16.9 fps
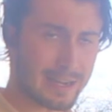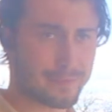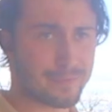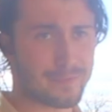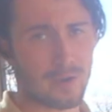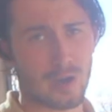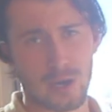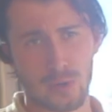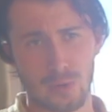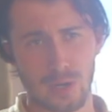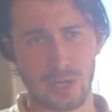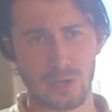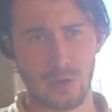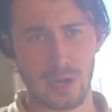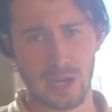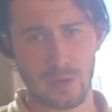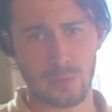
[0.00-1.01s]
our final
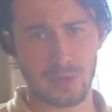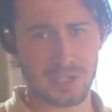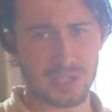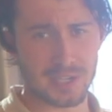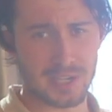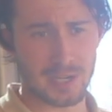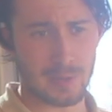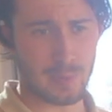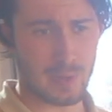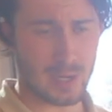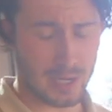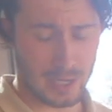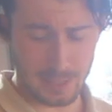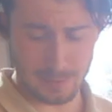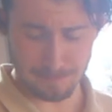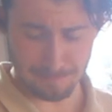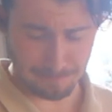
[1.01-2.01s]
ingredient, which is going to
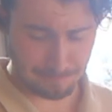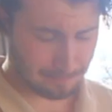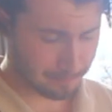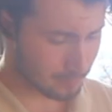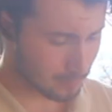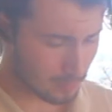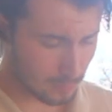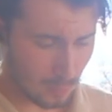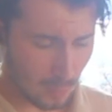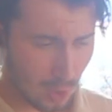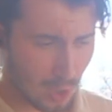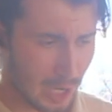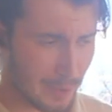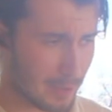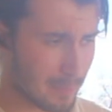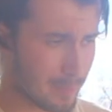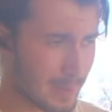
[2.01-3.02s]
be
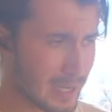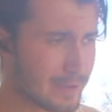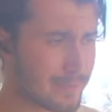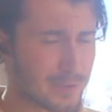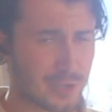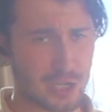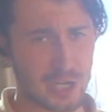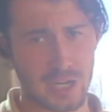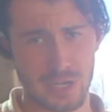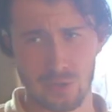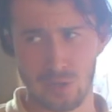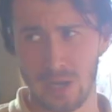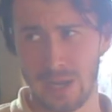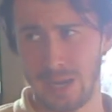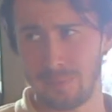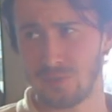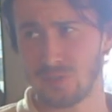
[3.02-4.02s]
either beef, chicken or
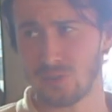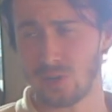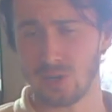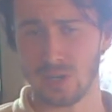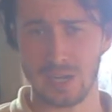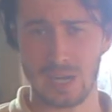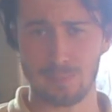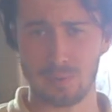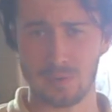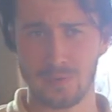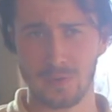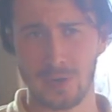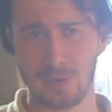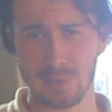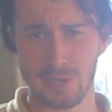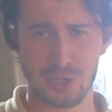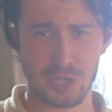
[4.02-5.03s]
lamb stock,
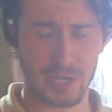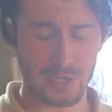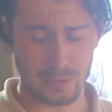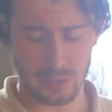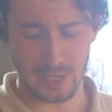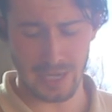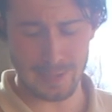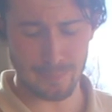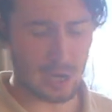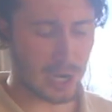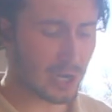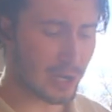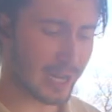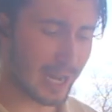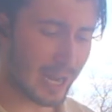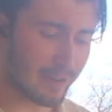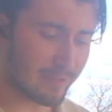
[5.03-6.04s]
preferably chicken or lamb. I
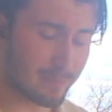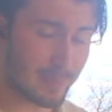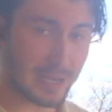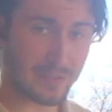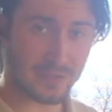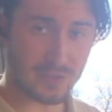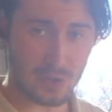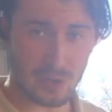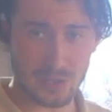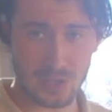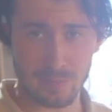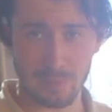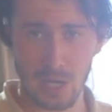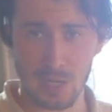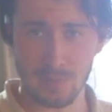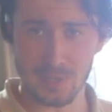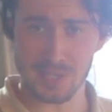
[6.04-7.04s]
only have beef stock at the
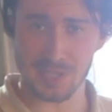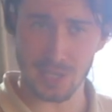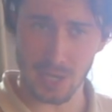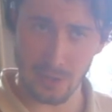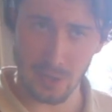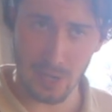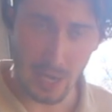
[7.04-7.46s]
moment, so